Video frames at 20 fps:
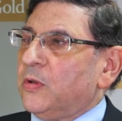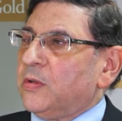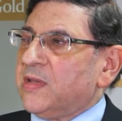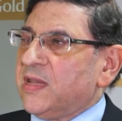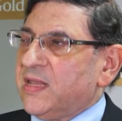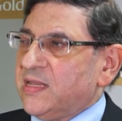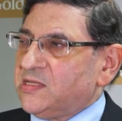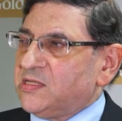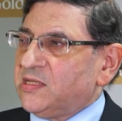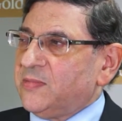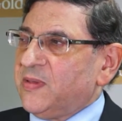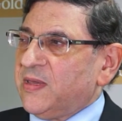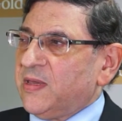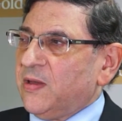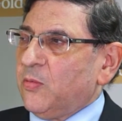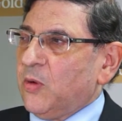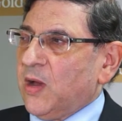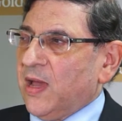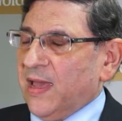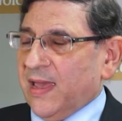need to be
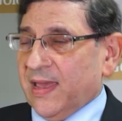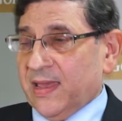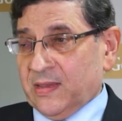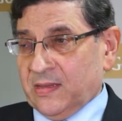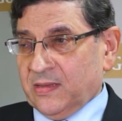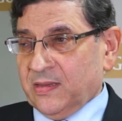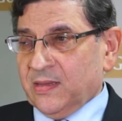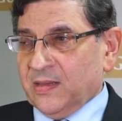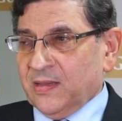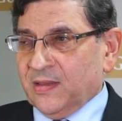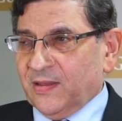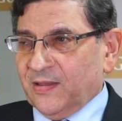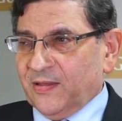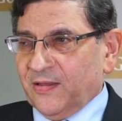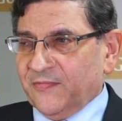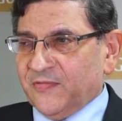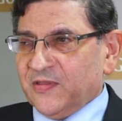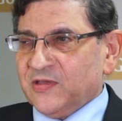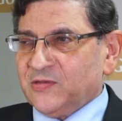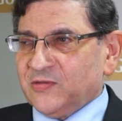aware
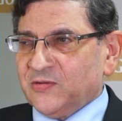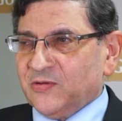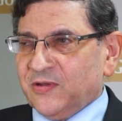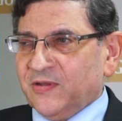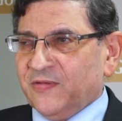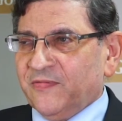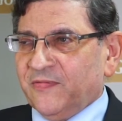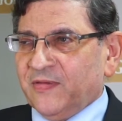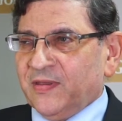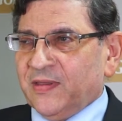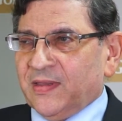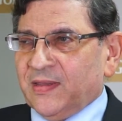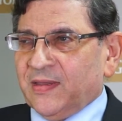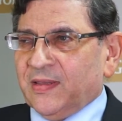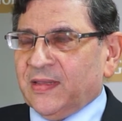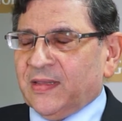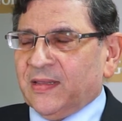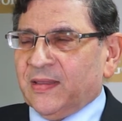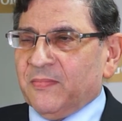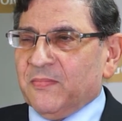of the sort of
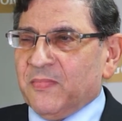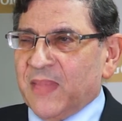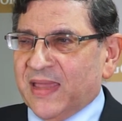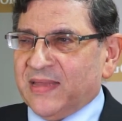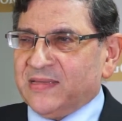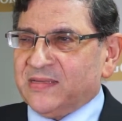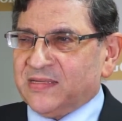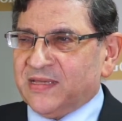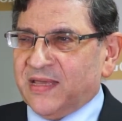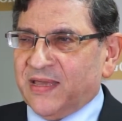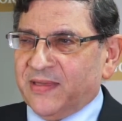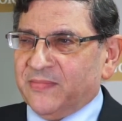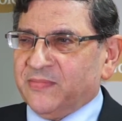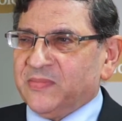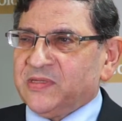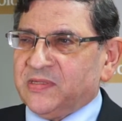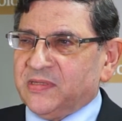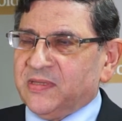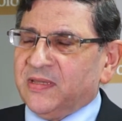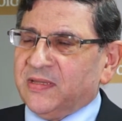main
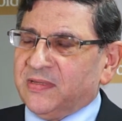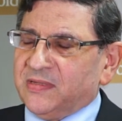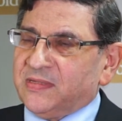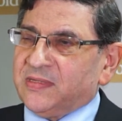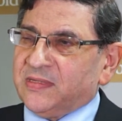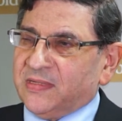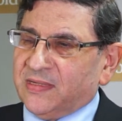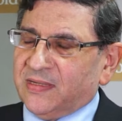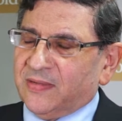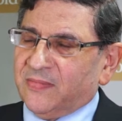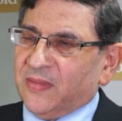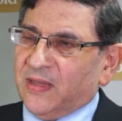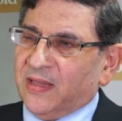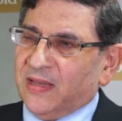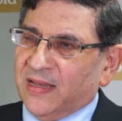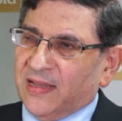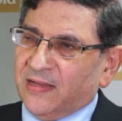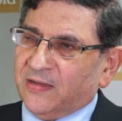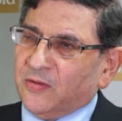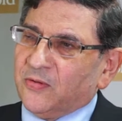terms that um, a
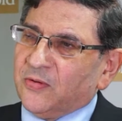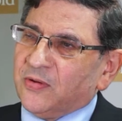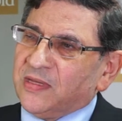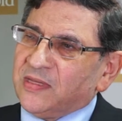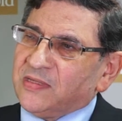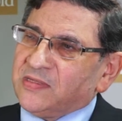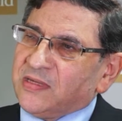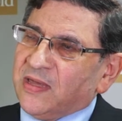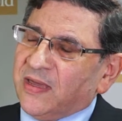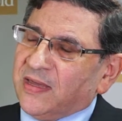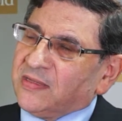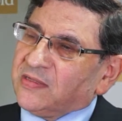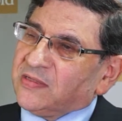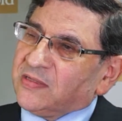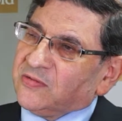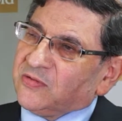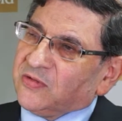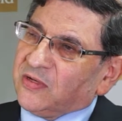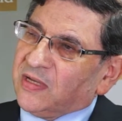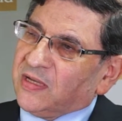landlord is going
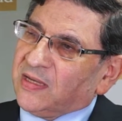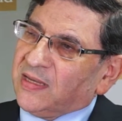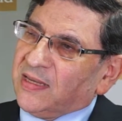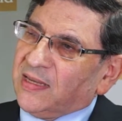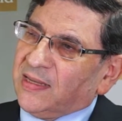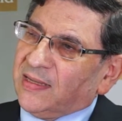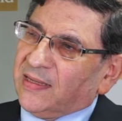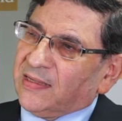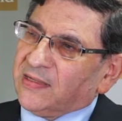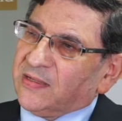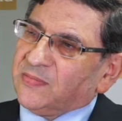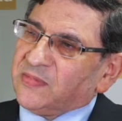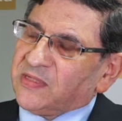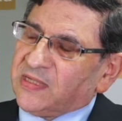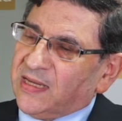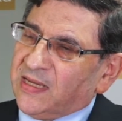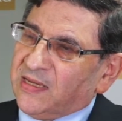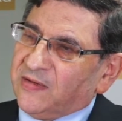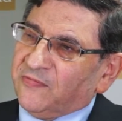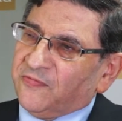to try and
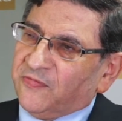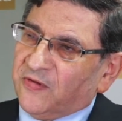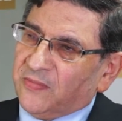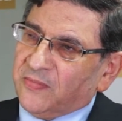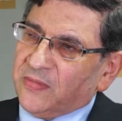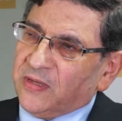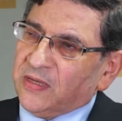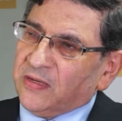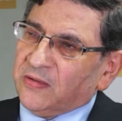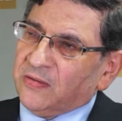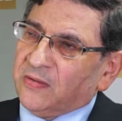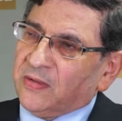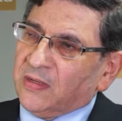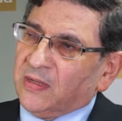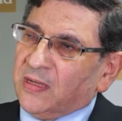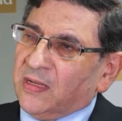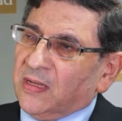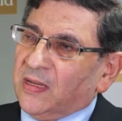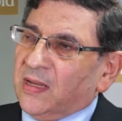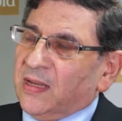obtain from you.
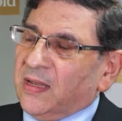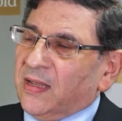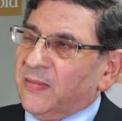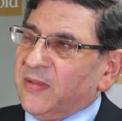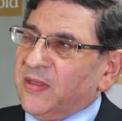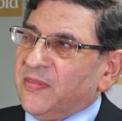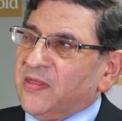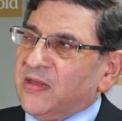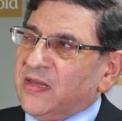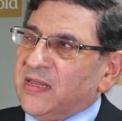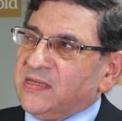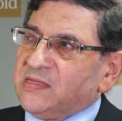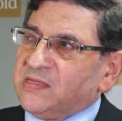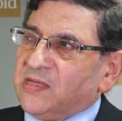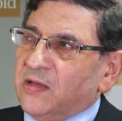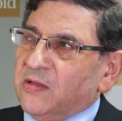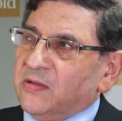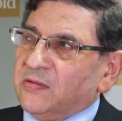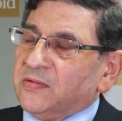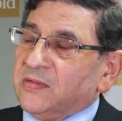I mean, the
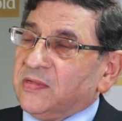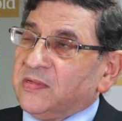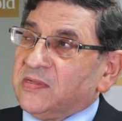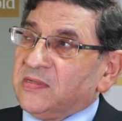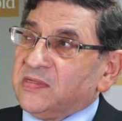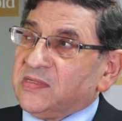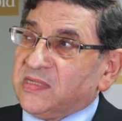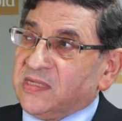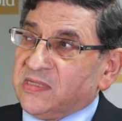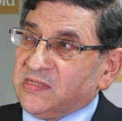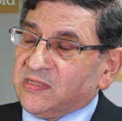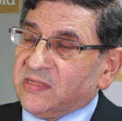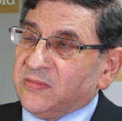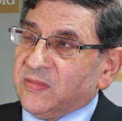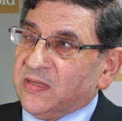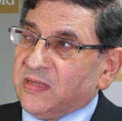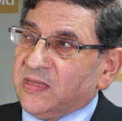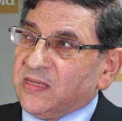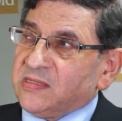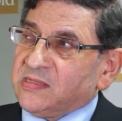leasehold system
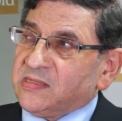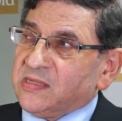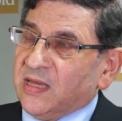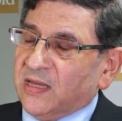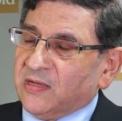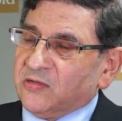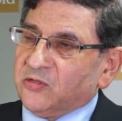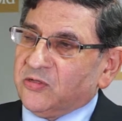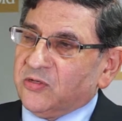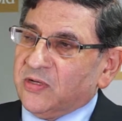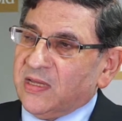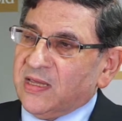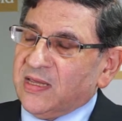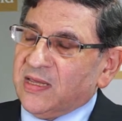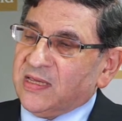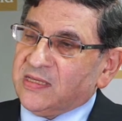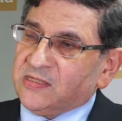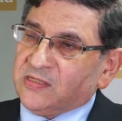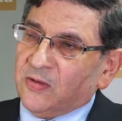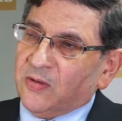in this country
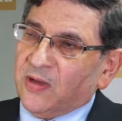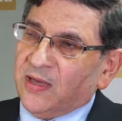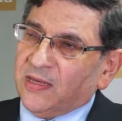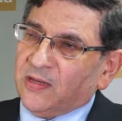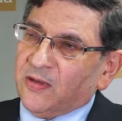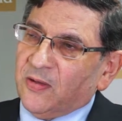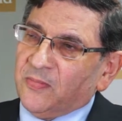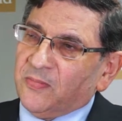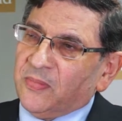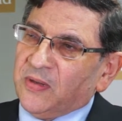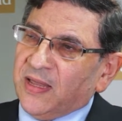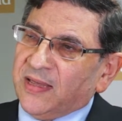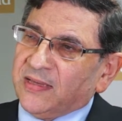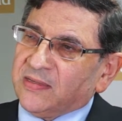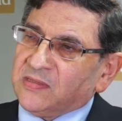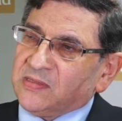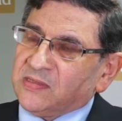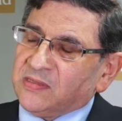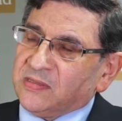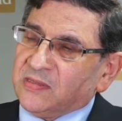is quite
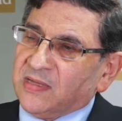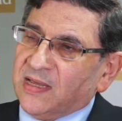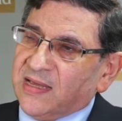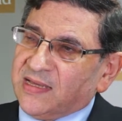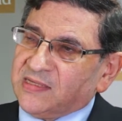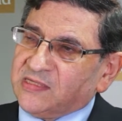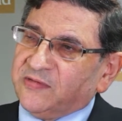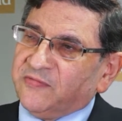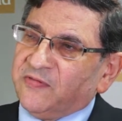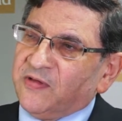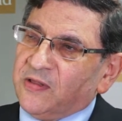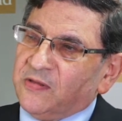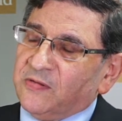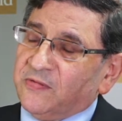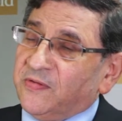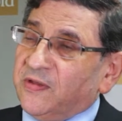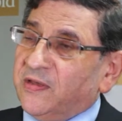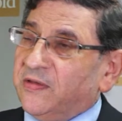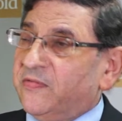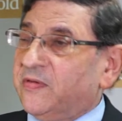complex and has
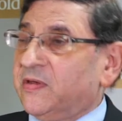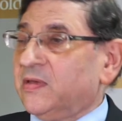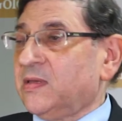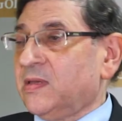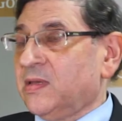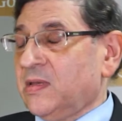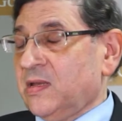evolved over